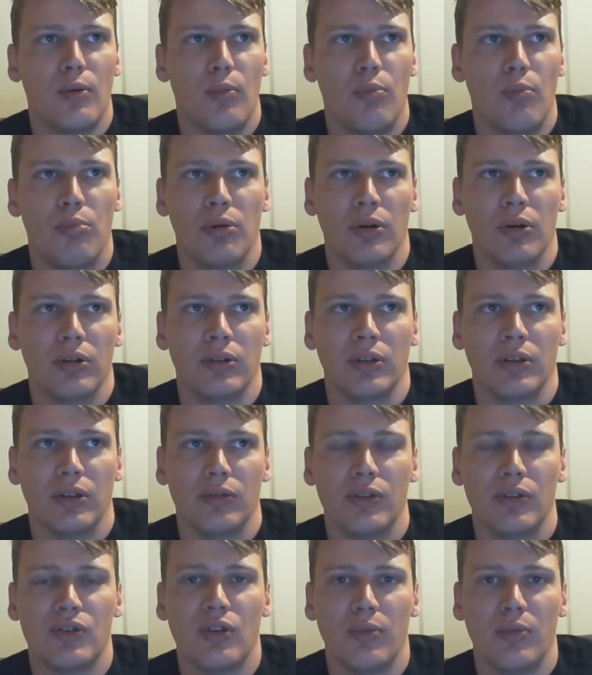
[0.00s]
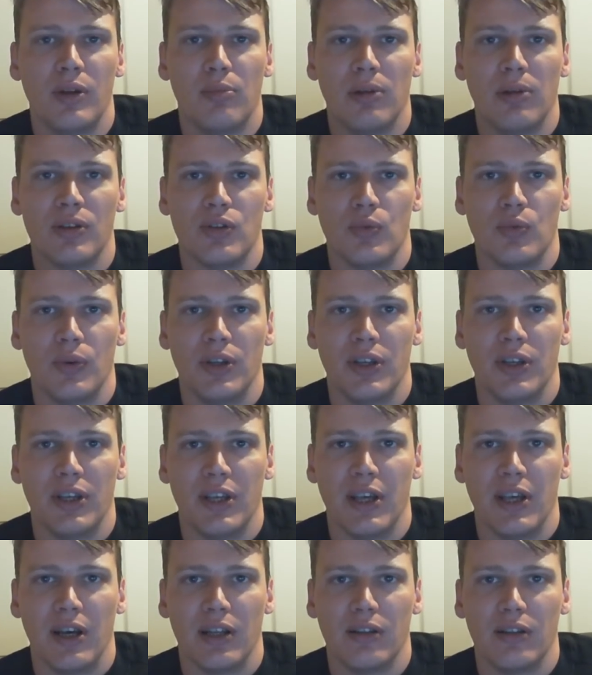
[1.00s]
But there's not many places where you can
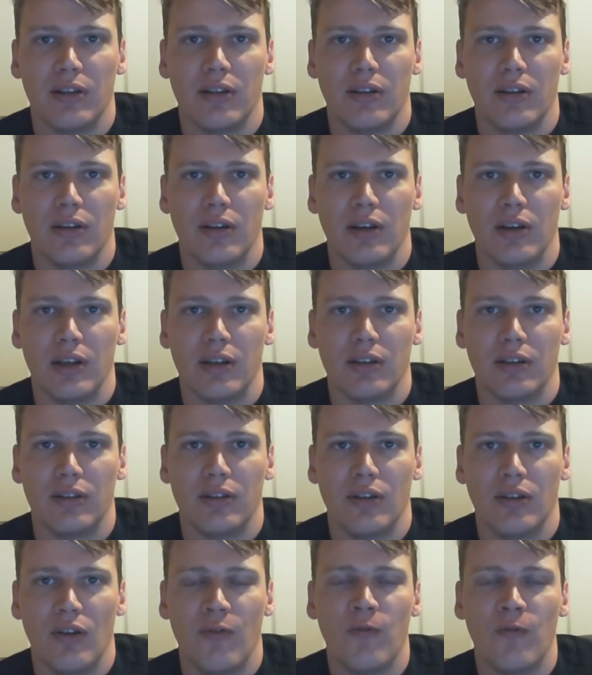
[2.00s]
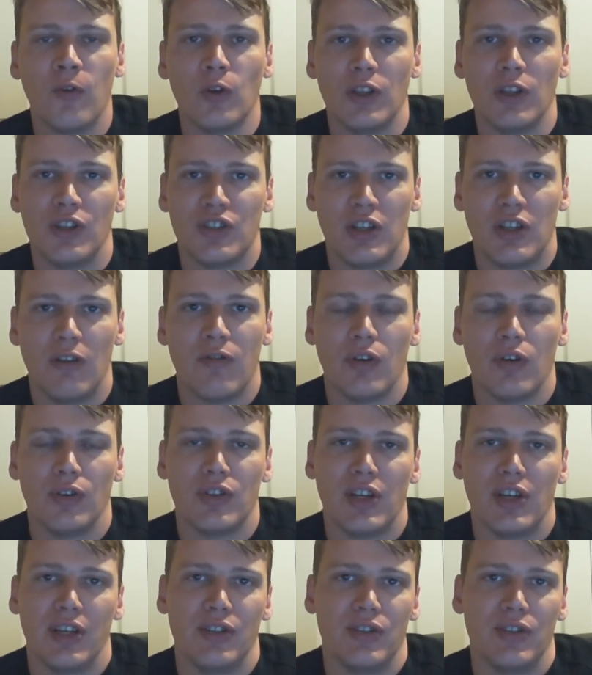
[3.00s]
get a fully
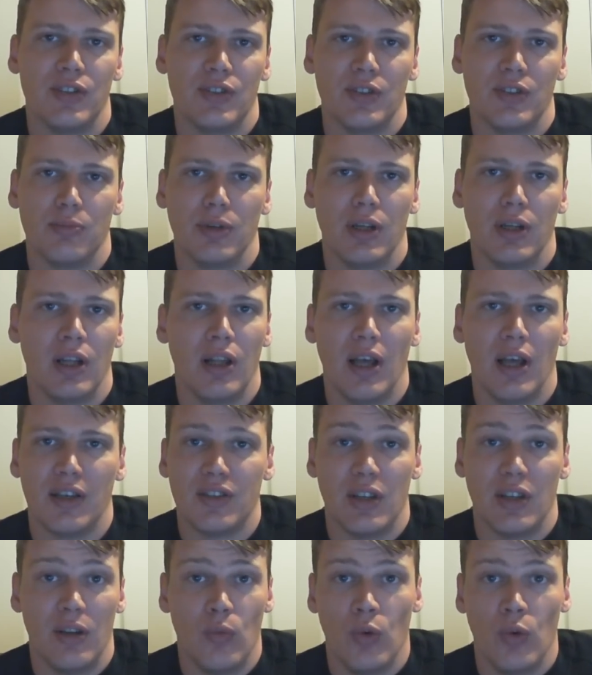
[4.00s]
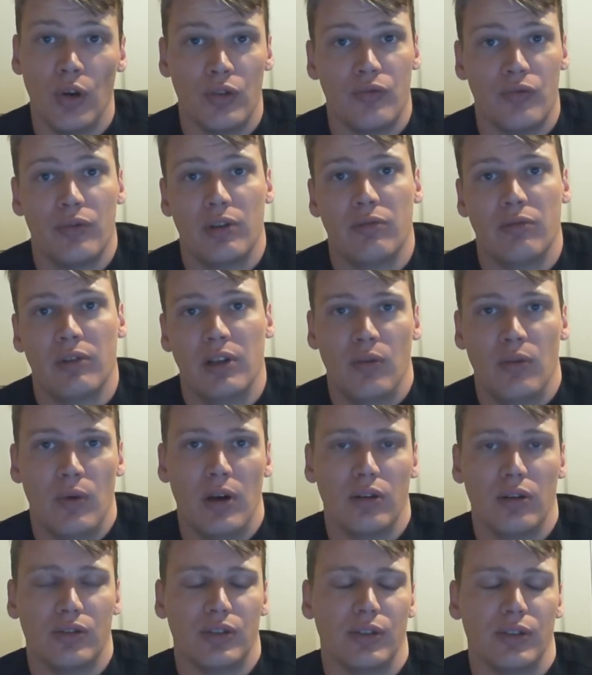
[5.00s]
self-contained system, and like I said, it works really, really
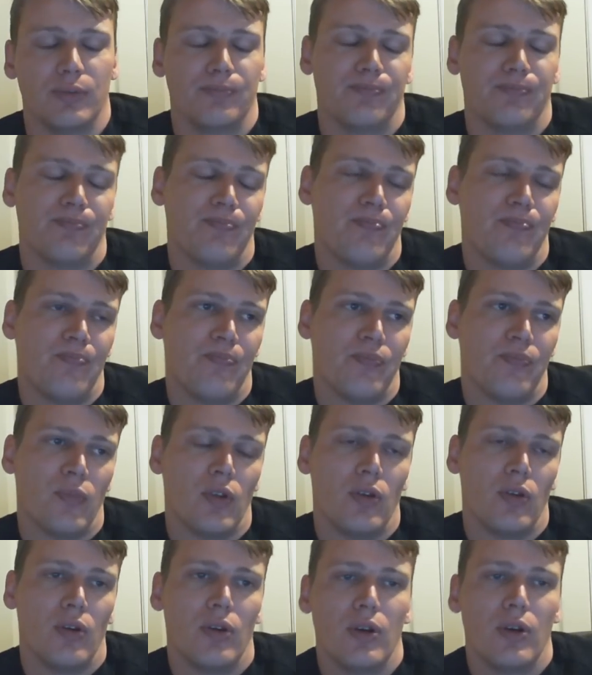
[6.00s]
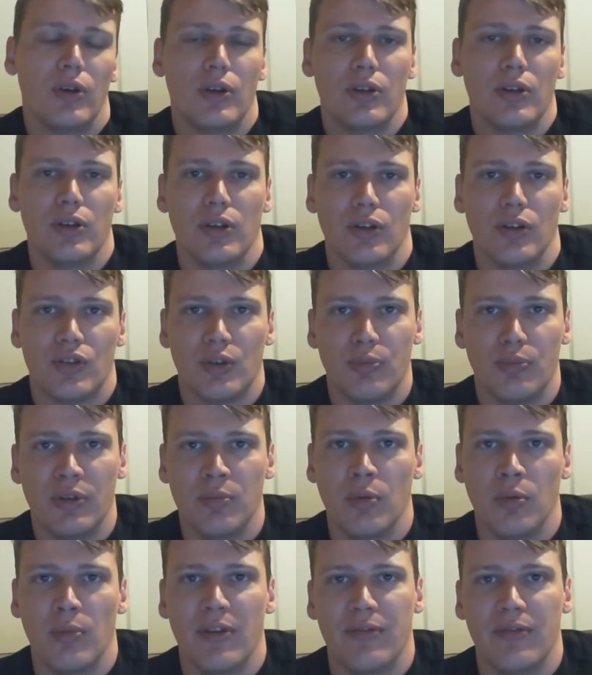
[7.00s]
well. So some
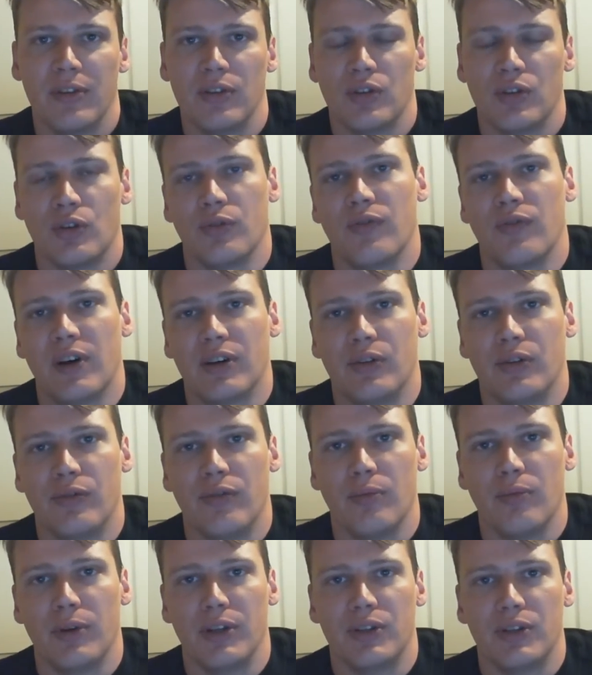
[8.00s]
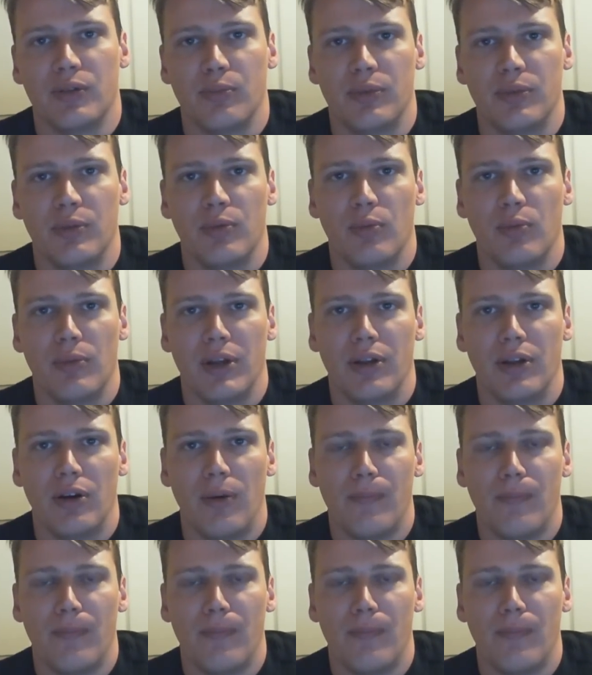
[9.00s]
people may feel it's good value for money, some people may not.